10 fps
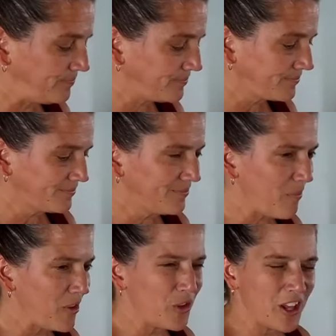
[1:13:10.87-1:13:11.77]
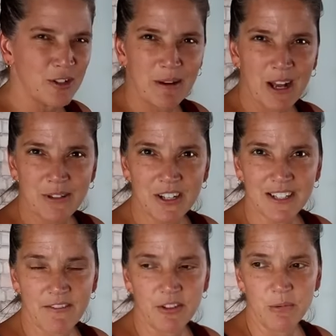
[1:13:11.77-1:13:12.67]
Um, the only colors,
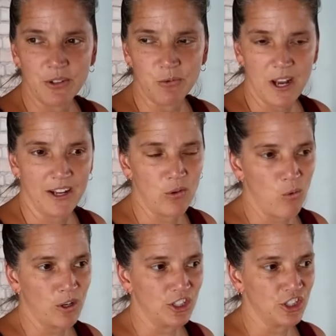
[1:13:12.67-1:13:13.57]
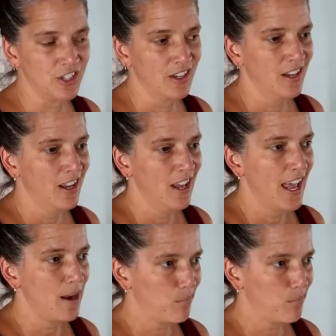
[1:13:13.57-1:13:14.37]
but upstairs everything was red and orange